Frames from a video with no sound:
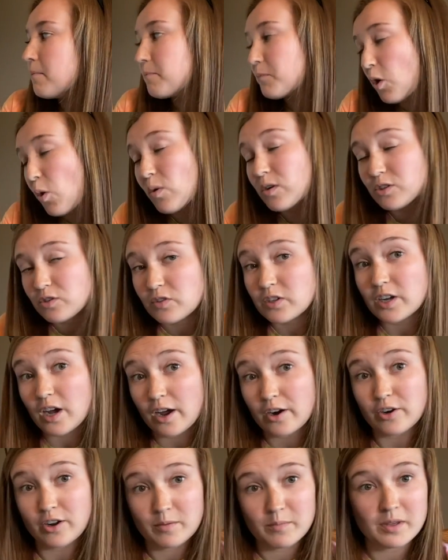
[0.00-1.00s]
Going to the
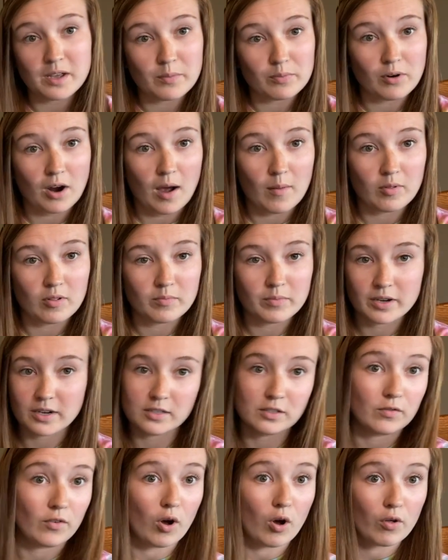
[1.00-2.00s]
doctor can be a problem
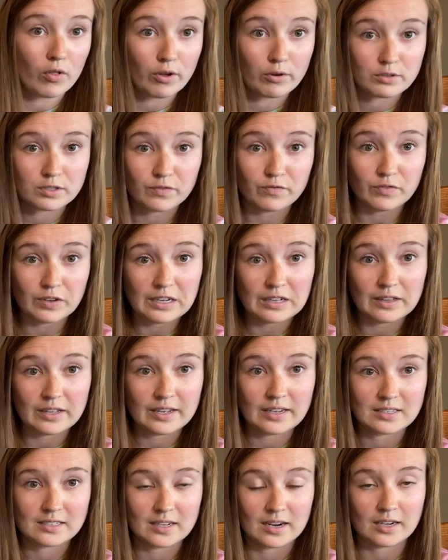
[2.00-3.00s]
because of all those
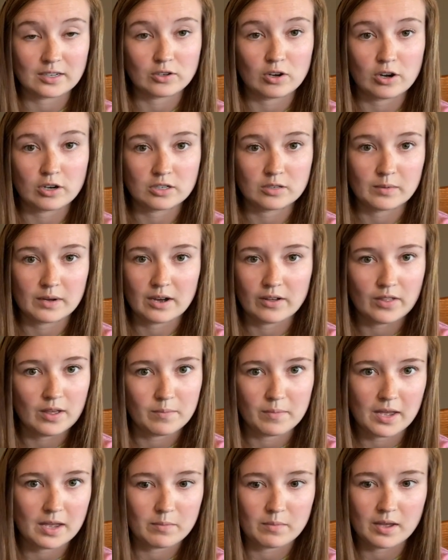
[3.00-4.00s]
feelings that I talked about that
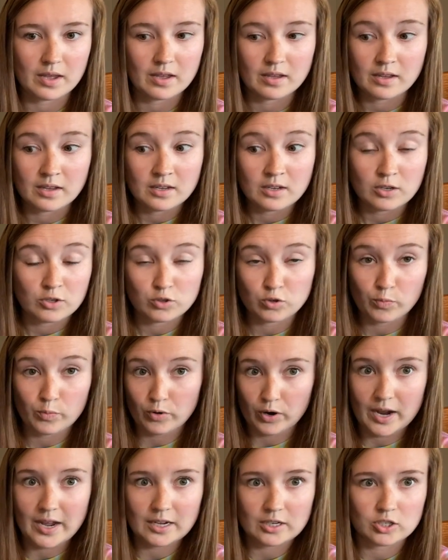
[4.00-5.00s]
make me
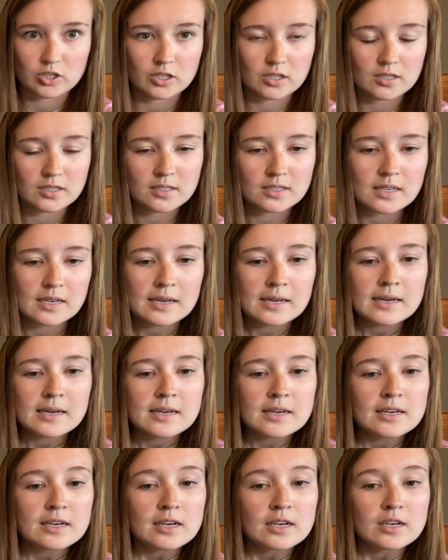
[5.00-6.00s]
super anxious.
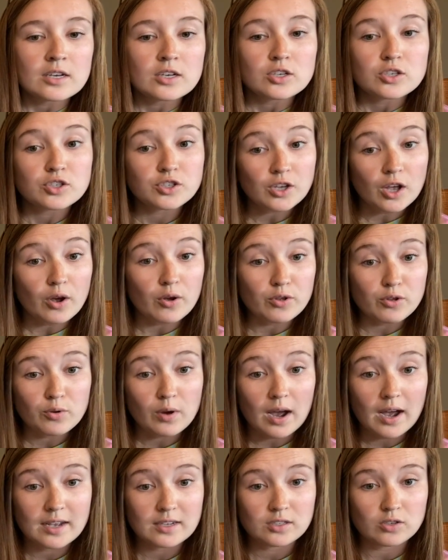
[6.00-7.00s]
So you
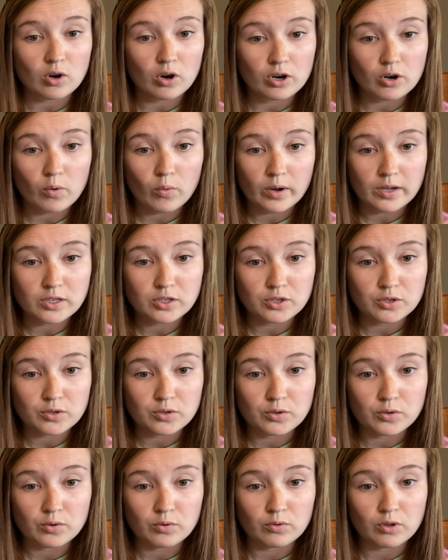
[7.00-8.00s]
guys are going
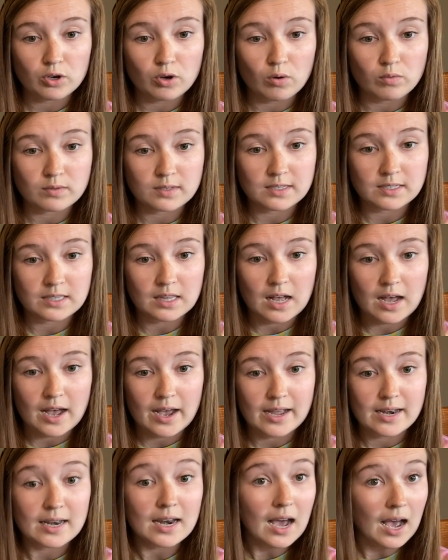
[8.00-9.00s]
to look on
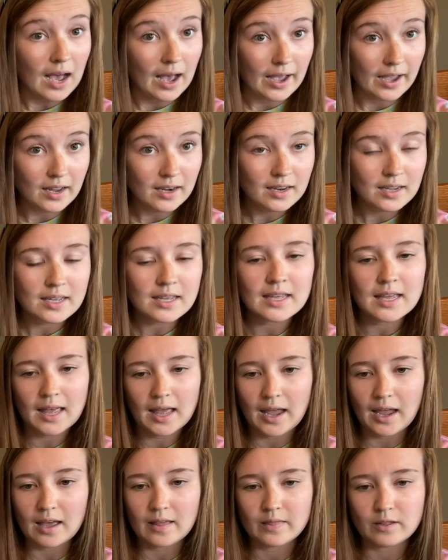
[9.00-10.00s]
slide 9,
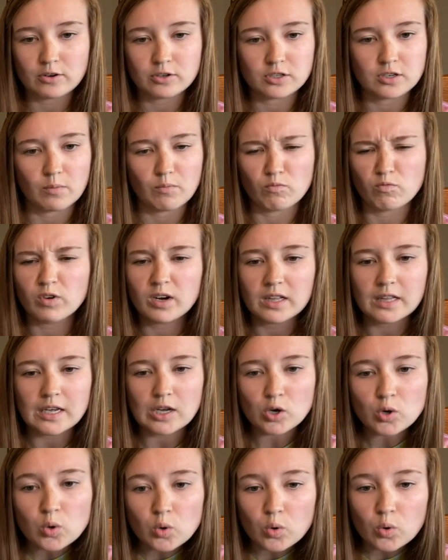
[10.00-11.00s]
and there's some really
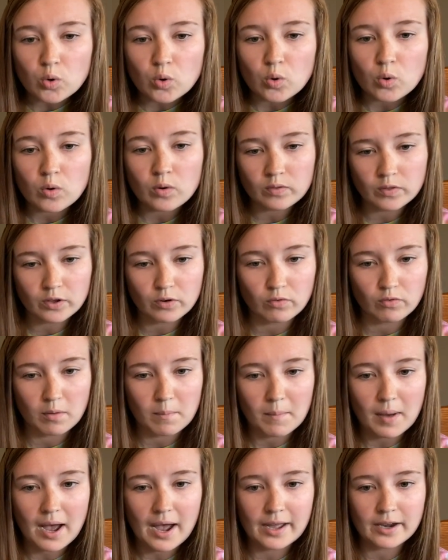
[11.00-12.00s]
cool little
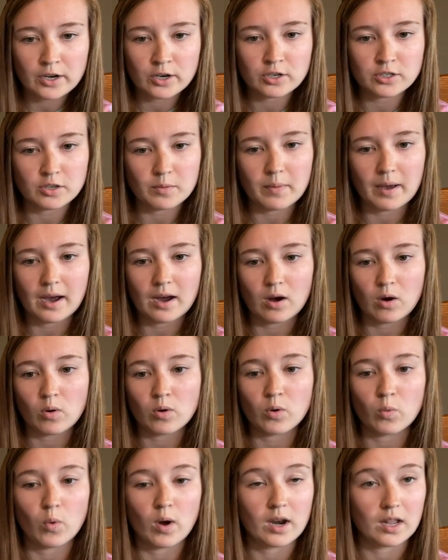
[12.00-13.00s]
reminders
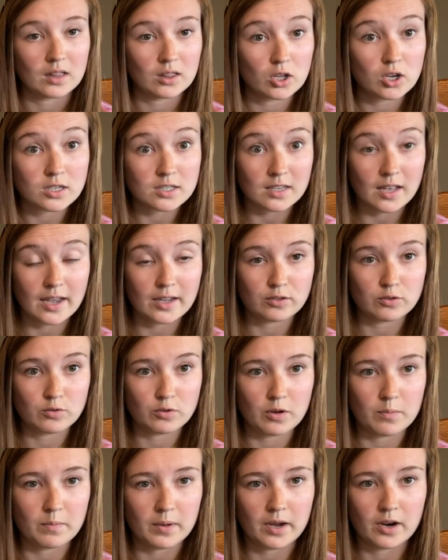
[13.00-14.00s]
about what it looks like to
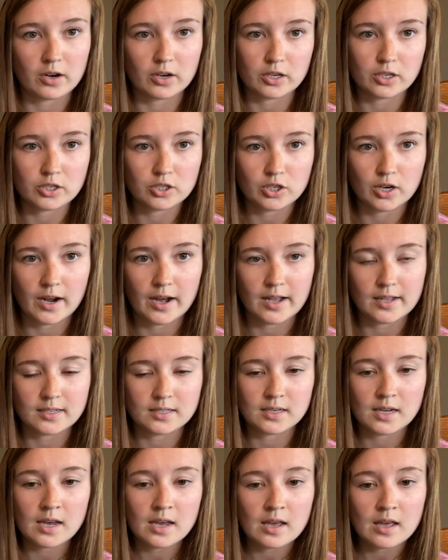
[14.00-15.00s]
compare and contrast